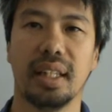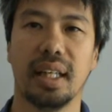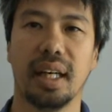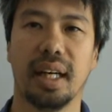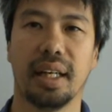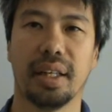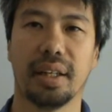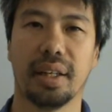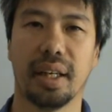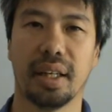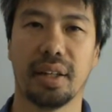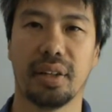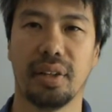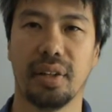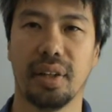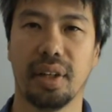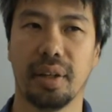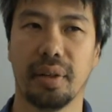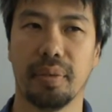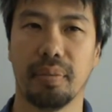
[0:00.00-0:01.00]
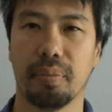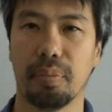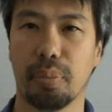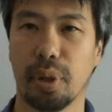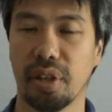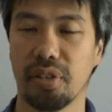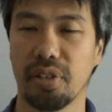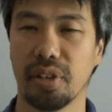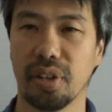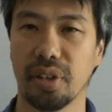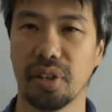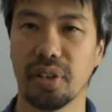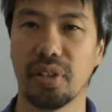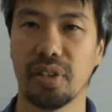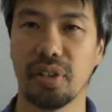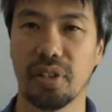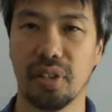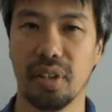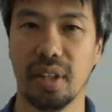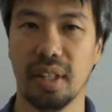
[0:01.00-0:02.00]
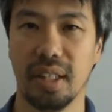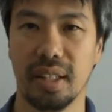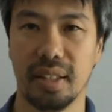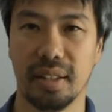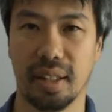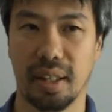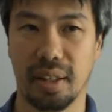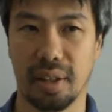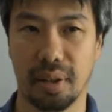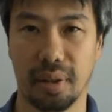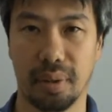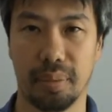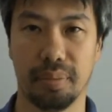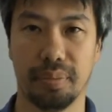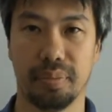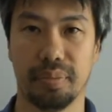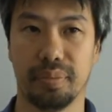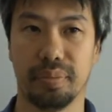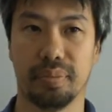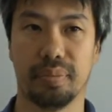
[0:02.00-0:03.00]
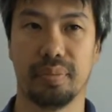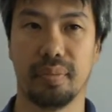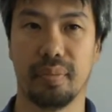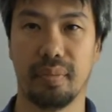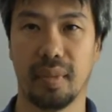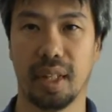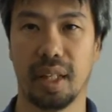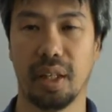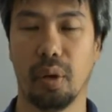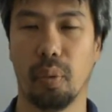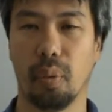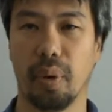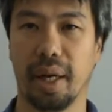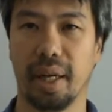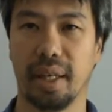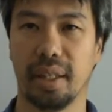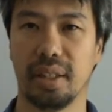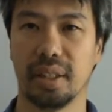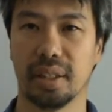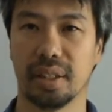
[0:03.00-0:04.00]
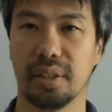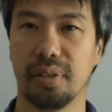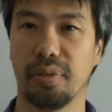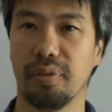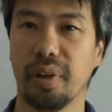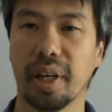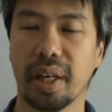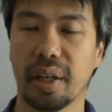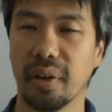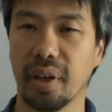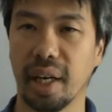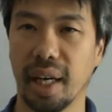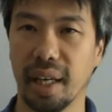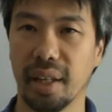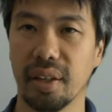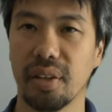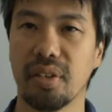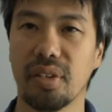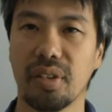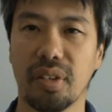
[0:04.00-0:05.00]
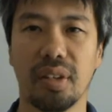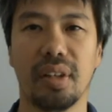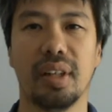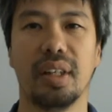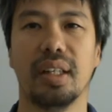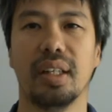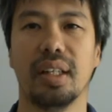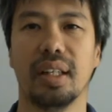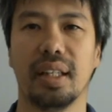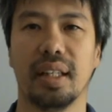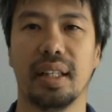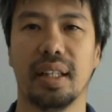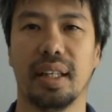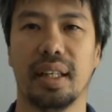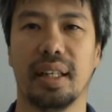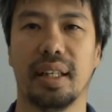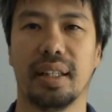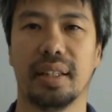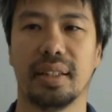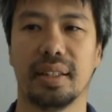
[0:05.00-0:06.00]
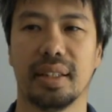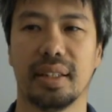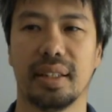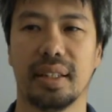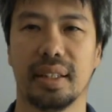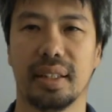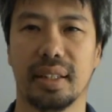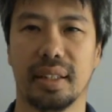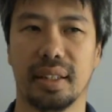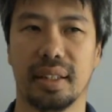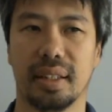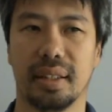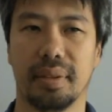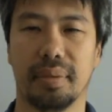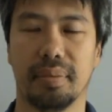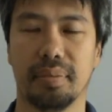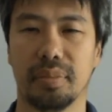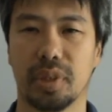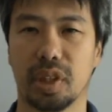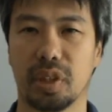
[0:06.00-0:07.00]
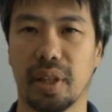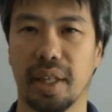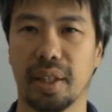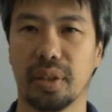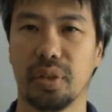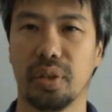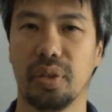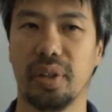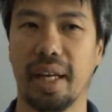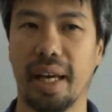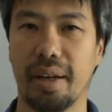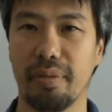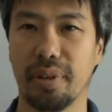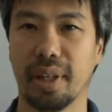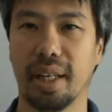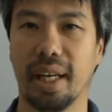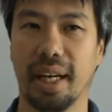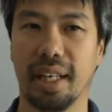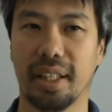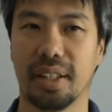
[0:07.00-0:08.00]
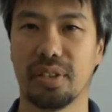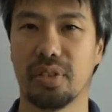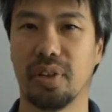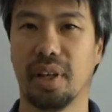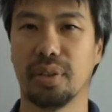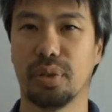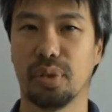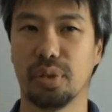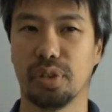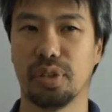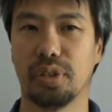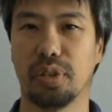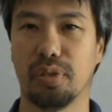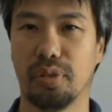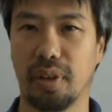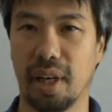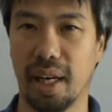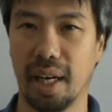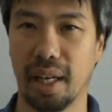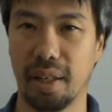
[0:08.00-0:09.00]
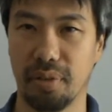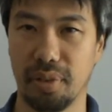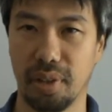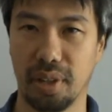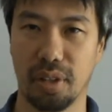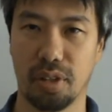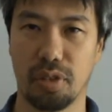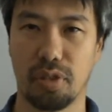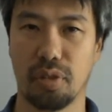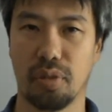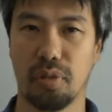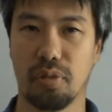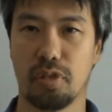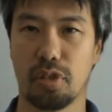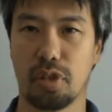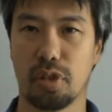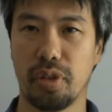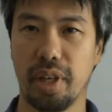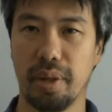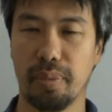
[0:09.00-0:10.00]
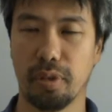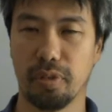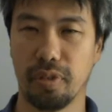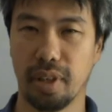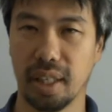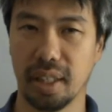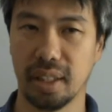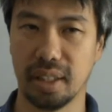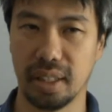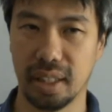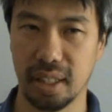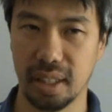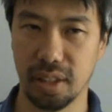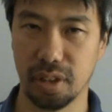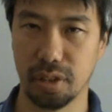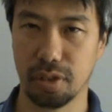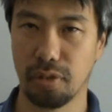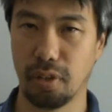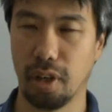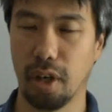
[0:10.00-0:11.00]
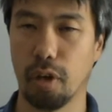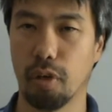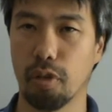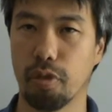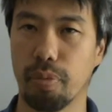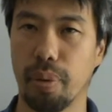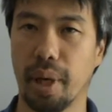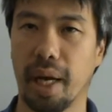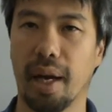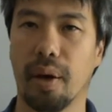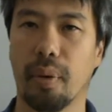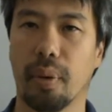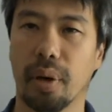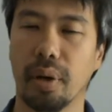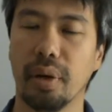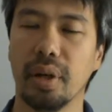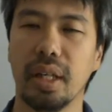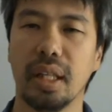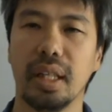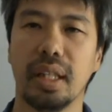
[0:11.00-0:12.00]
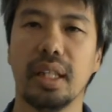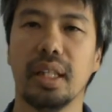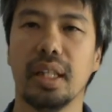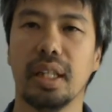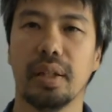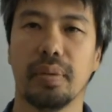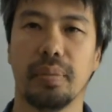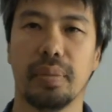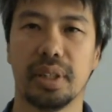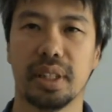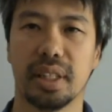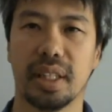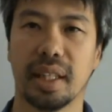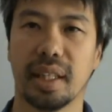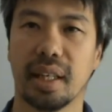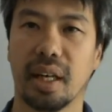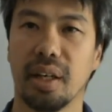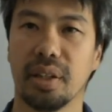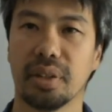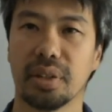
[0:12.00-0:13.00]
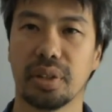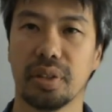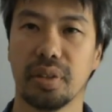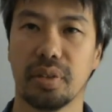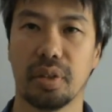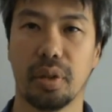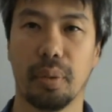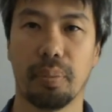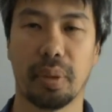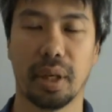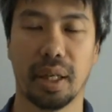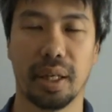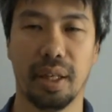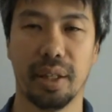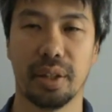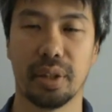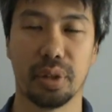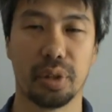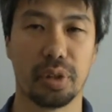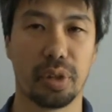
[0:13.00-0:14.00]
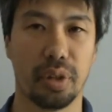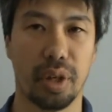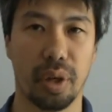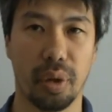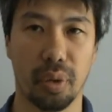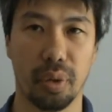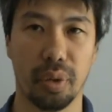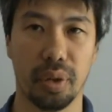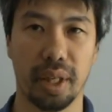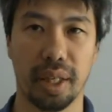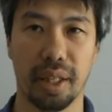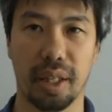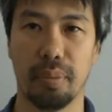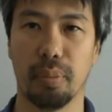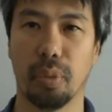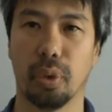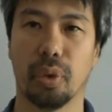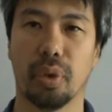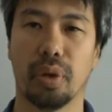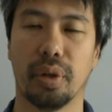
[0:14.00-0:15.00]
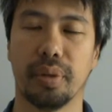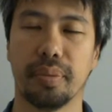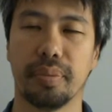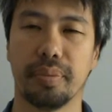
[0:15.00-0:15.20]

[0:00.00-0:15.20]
and that the presidents are in a way just the figureheads and um, trying to navigate, trying to survive in this stream of energy, in this flow of power, which they can't completely control anymore.